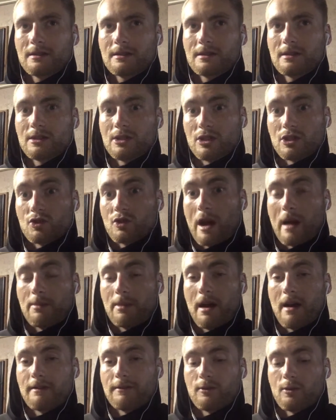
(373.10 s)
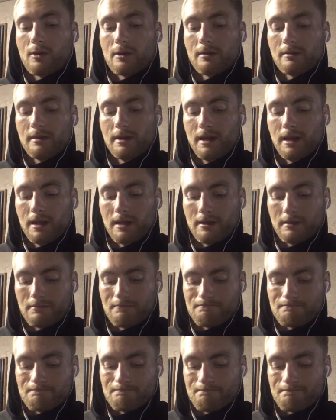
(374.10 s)
to just drop off for him
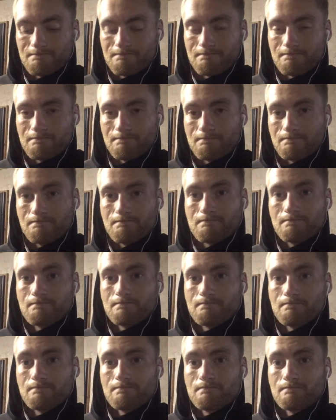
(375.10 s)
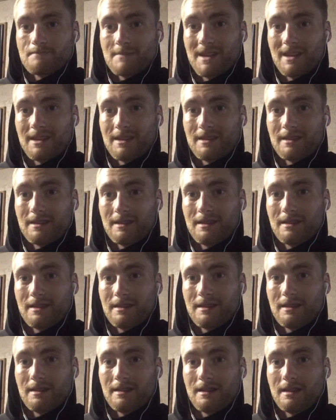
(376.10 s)
and and
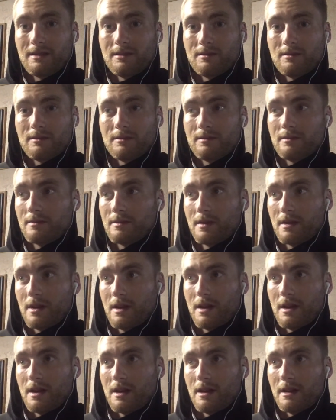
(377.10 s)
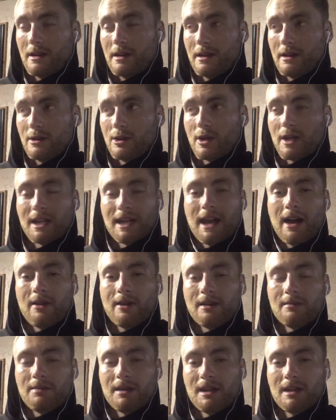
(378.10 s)
and looking out
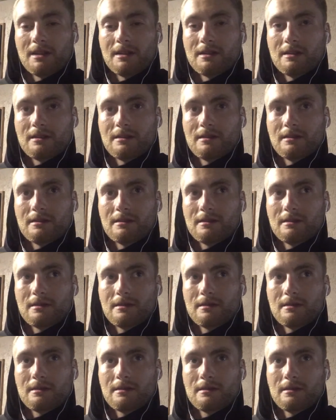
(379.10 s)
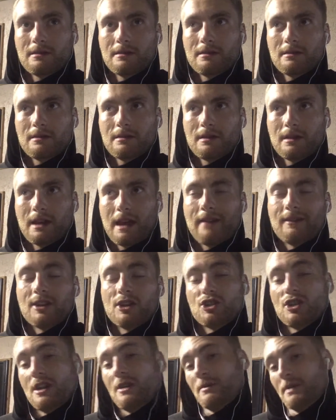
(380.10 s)
and being and having a
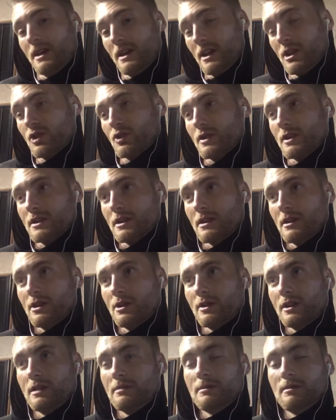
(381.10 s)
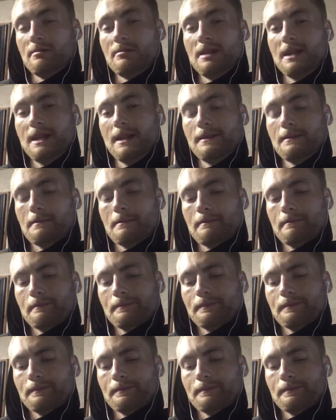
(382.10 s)
genuine interest in another human being.